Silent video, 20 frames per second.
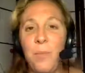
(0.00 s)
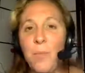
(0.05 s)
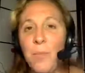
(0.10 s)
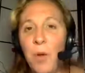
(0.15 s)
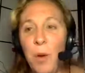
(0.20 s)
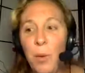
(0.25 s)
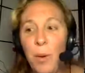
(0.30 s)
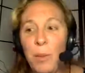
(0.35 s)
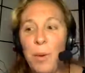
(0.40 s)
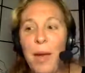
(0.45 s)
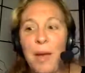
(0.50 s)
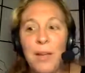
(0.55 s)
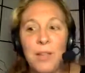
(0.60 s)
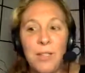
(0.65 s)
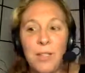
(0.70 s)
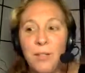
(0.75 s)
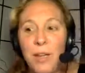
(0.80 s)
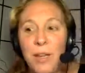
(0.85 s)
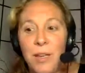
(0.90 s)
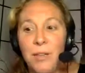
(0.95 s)
going back
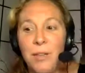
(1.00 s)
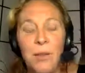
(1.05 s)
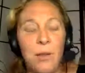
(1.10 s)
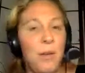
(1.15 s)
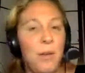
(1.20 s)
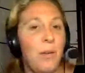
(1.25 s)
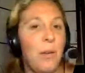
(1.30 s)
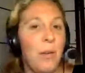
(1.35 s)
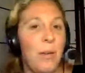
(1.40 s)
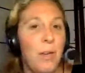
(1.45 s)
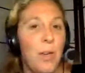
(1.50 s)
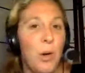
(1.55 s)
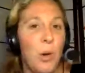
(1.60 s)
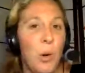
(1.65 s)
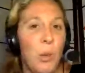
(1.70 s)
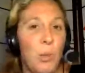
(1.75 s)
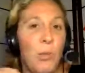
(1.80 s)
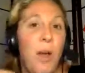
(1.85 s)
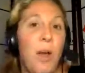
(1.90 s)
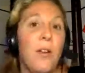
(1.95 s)
to like,
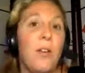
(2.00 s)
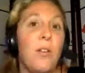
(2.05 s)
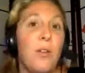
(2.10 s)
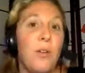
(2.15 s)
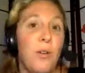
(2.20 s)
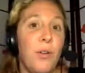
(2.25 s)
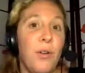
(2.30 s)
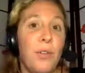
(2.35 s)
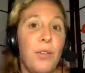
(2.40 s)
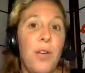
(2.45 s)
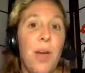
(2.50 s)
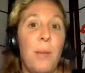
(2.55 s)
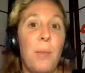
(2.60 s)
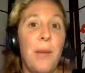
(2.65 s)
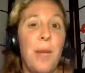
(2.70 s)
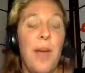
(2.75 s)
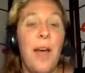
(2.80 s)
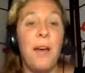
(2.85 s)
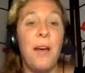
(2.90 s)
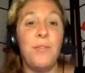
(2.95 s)
a predator is
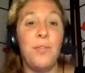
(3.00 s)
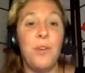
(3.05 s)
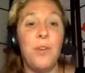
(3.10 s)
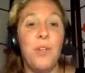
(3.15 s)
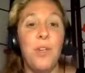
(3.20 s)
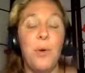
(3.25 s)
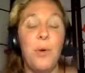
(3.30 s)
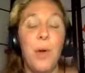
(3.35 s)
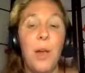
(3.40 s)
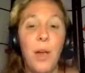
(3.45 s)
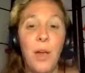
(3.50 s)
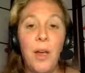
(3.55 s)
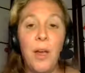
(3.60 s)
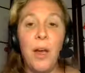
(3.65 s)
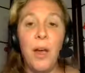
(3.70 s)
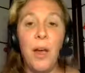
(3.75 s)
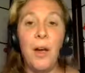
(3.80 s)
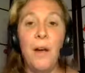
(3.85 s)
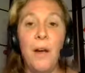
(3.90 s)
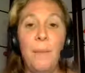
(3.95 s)
coming after you,
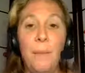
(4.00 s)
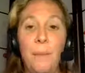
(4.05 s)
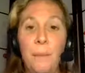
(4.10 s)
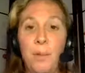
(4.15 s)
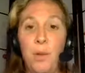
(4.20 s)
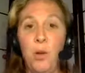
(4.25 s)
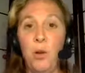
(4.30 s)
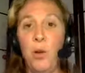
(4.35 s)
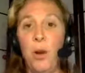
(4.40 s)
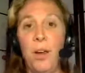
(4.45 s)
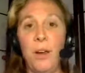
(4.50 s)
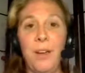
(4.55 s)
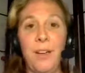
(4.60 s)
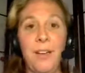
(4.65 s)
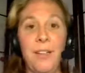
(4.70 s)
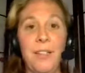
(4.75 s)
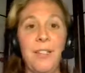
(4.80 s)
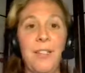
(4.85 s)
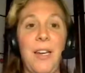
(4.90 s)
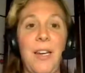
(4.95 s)
you're not going
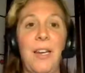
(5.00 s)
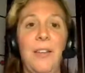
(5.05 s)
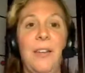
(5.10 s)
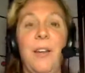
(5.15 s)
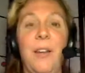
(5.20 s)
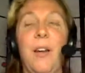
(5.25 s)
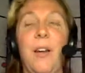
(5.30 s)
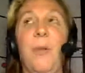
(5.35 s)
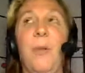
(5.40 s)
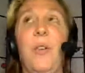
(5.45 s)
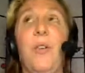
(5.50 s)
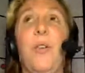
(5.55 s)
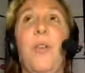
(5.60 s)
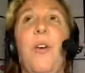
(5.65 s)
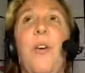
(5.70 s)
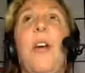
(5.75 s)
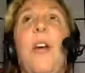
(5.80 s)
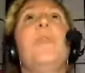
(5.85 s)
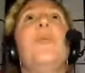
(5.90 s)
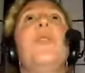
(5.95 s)
to stand there with your
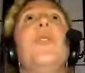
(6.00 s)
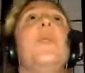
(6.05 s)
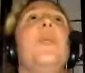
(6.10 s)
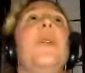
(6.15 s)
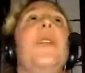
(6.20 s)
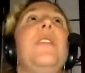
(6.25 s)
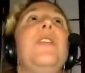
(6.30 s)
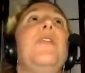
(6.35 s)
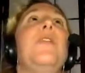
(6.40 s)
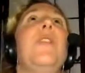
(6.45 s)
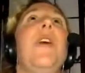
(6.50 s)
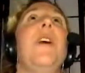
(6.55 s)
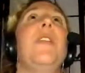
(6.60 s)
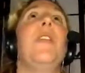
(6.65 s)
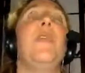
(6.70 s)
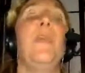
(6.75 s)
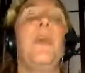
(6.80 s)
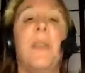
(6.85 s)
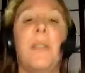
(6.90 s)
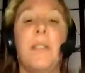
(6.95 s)
arms open and your neck
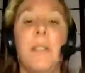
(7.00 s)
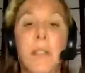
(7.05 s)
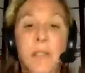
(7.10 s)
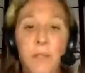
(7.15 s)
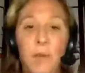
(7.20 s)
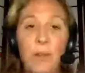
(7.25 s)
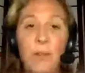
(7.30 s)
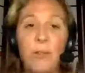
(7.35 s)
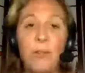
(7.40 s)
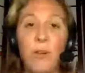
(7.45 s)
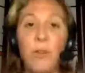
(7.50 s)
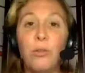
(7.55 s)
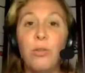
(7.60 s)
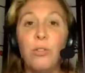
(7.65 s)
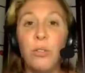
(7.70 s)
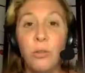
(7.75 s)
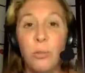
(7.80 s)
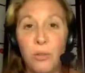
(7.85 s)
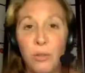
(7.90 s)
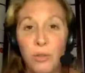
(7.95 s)
open because that's very
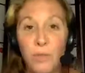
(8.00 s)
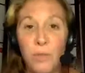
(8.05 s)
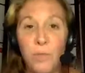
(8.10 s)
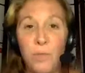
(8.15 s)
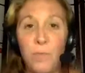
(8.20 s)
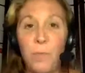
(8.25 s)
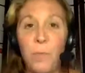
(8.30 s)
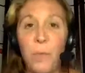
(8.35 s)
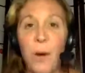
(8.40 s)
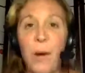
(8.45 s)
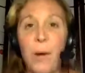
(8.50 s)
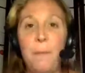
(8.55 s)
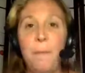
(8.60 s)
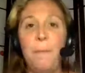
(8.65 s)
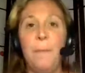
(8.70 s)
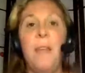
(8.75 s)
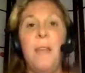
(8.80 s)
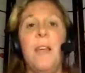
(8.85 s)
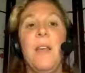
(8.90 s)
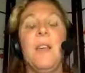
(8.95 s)
vulnerable, right?
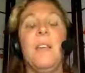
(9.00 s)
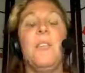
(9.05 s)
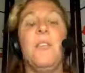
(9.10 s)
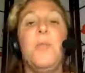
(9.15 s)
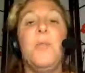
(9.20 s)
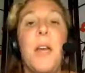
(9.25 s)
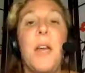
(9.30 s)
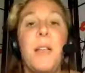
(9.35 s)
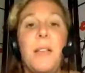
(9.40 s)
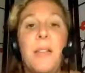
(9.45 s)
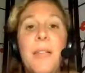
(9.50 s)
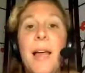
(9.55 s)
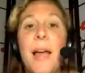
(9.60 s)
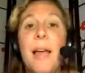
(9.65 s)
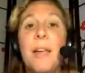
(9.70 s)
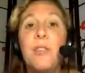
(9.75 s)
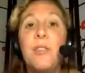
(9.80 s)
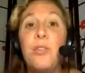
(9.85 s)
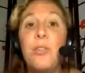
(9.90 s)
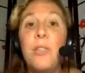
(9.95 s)
So that
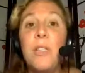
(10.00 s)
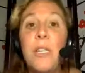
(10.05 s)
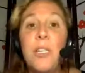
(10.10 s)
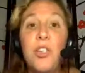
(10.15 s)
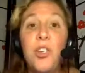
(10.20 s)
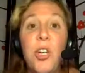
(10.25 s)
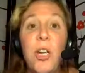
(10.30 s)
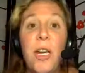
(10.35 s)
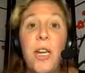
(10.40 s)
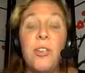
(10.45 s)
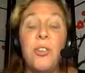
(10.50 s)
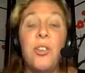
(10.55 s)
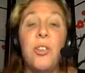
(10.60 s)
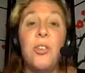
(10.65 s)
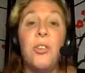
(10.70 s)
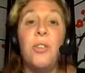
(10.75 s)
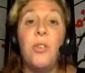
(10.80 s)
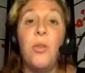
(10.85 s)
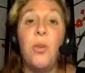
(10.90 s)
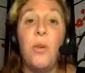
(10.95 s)
naturally
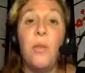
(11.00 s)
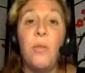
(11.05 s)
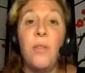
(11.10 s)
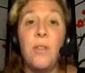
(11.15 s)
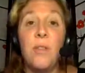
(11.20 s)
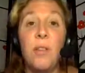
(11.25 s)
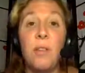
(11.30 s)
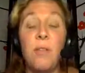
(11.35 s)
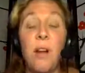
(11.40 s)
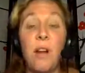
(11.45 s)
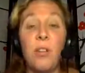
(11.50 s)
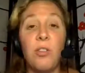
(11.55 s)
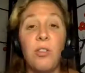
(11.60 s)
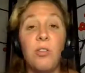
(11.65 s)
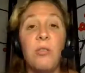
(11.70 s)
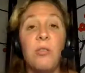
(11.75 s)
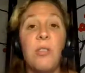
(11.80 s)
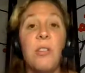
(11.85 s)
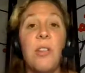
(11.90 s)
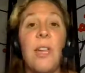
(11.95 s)
changes your
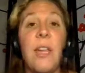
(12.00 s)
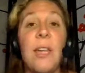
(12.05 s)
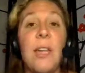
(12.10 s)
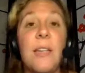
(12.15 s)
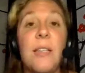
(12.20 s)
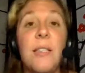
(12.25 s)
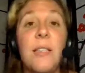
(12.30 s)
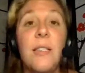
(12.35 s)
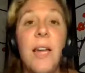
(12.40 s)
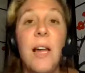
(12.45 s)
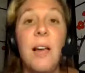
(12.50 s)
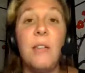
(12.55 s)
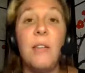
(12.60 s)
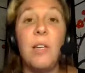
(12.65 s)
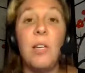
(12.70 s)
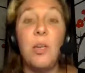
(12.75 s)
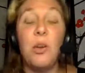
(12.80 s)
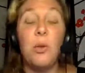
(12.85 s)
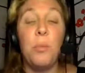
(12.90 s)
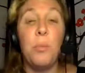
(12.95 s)
physiological state. It's
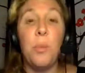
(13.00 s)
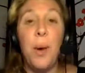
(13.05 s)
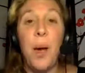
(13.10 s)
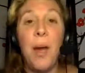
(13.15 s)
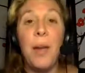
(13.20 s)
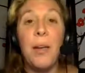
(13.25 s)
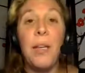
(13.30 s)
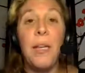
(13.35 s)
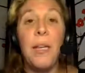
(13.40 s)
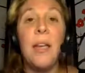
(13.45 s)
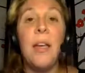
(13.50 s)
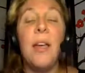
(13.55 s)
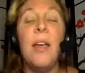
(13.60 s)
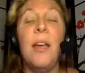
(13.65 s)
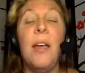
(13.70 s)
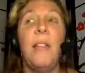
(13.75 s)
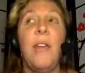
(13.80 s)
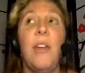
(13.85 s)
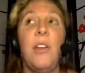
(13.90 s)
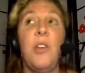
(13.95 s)
telling your body
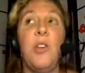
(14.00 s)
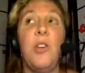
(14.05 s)
that